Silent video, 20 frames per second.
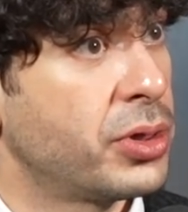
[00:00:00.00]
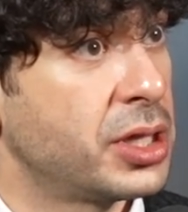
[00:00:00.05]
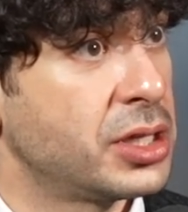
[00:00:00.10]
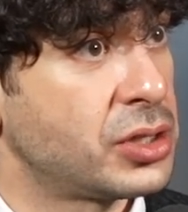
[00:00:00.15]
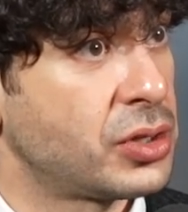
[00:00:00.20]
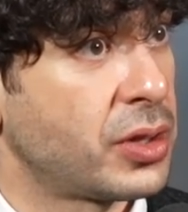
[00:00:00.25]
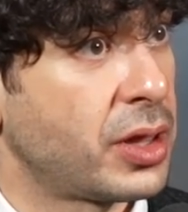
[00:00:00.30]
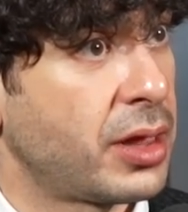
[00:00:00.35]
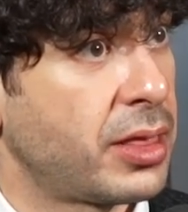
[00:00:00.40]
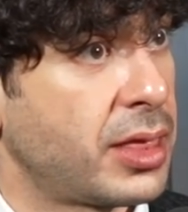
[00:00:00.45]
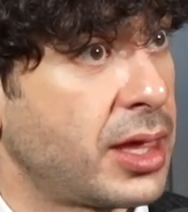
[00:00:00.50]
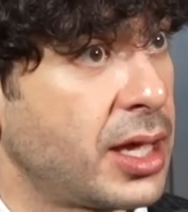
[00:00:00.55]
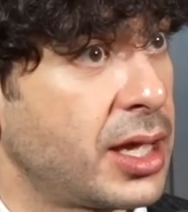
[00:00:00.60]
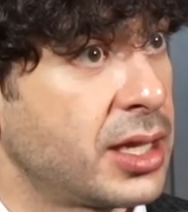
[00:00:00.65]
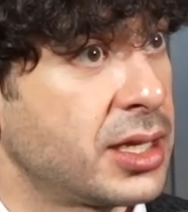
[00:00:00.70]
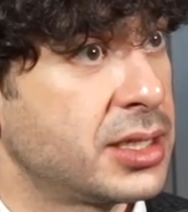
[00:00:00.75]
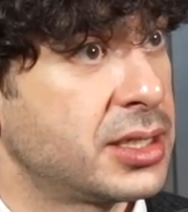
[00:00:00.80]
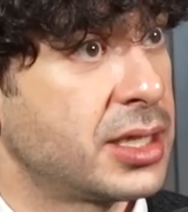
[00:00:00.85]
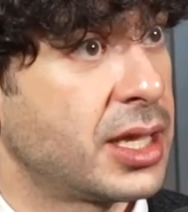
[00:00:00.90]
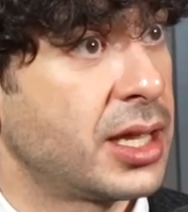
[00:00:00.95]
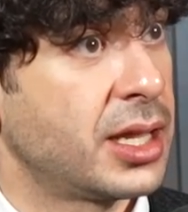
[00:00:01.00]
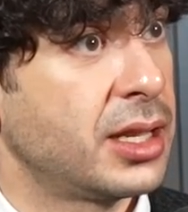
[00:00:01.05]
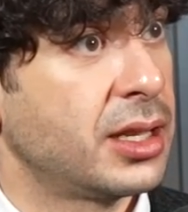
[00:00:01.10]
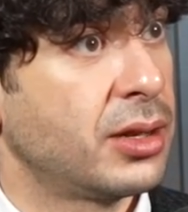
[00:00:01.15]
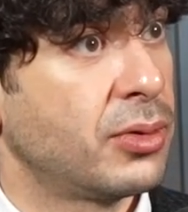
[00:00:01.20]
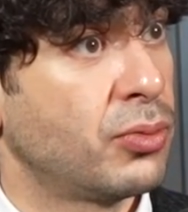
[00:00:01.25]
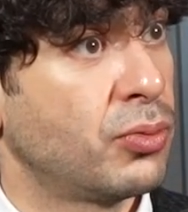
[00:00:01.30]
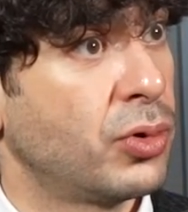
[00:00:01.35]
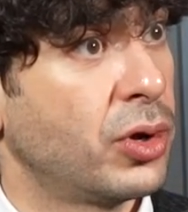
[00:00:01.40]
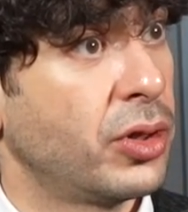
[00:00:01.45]
these are the things that
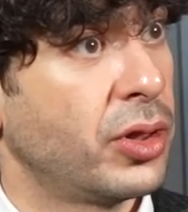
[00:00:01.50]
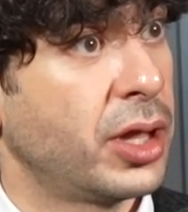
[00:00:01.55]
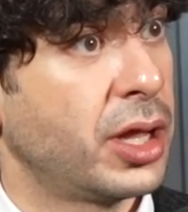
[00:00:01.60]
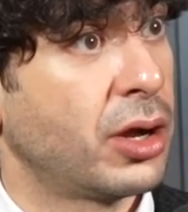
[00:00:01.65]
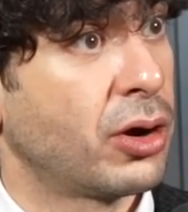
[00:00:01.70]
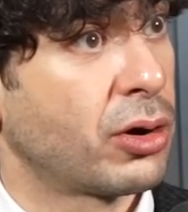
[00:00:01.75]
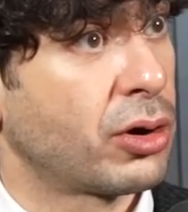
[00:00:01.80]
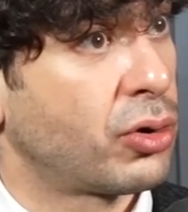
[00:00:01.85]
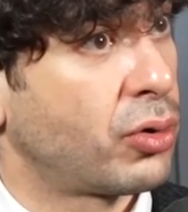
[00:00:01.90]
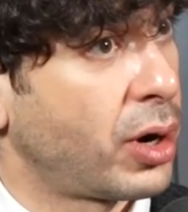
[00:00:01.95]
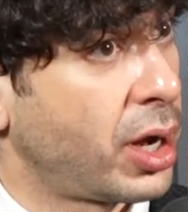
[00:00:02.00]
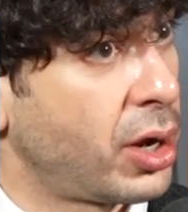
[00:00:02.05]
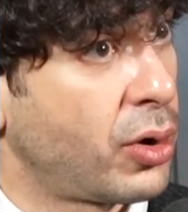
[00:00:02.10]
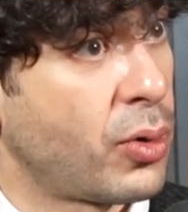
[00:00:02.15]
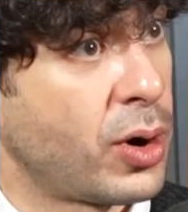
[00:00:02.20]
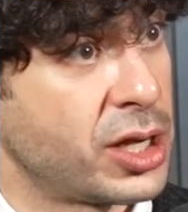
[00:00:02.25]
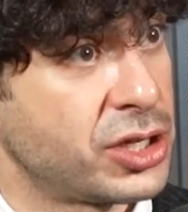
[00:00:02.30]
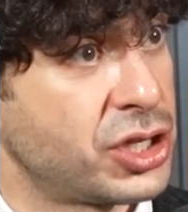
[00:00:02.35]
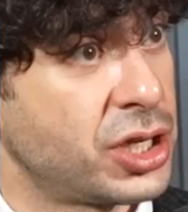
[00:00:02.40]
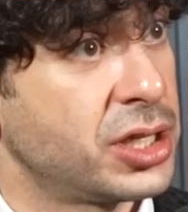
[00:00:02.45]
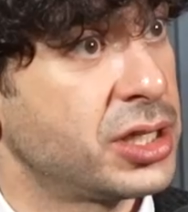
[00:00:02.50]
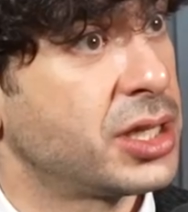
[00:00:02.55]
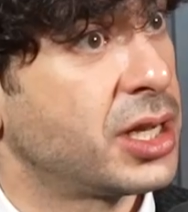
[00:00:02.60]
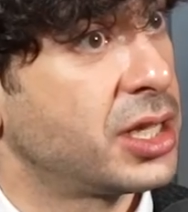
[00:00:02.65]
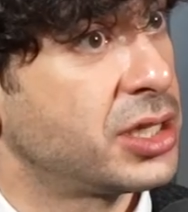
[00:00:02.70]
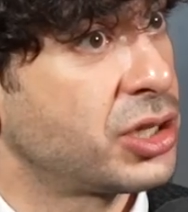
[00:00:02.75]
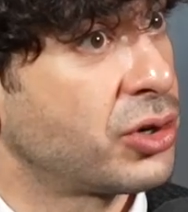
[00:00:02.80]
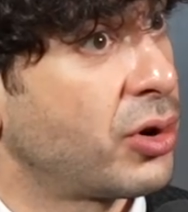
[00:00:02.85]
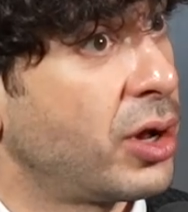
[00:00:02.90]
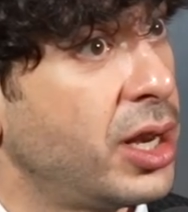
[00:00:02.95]
really are great questions, and
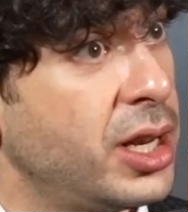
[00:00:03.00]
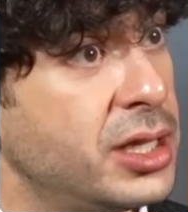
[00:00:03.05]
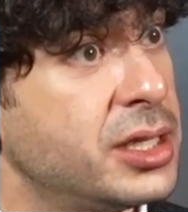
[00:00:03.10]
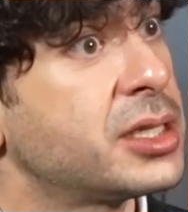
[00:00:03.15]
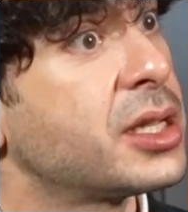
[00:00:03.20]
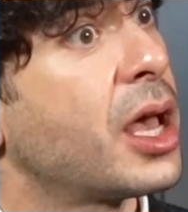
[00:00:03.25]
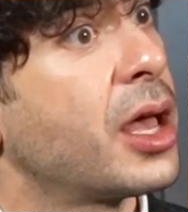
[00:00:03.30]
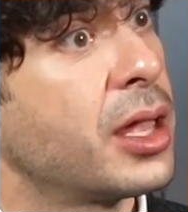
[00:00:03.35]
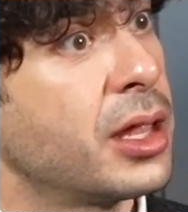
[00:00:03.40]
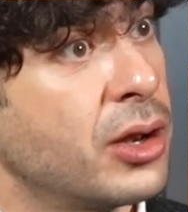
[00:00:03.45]
it's a great insight.